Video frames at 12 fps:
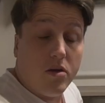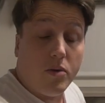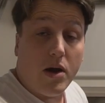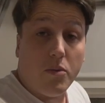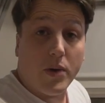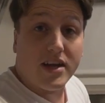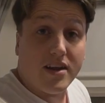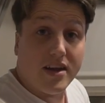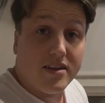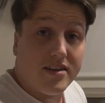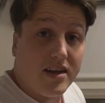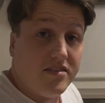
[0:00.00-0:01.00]
Well, we are done
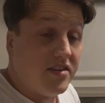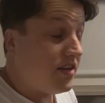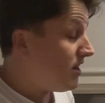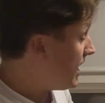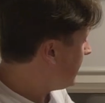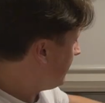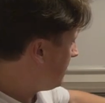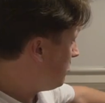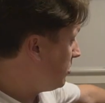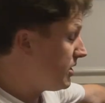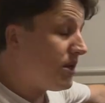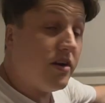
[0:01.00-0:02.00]
and dusted. I ended up
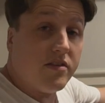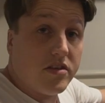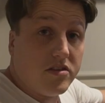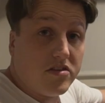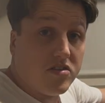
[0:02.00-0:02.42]
putting it over this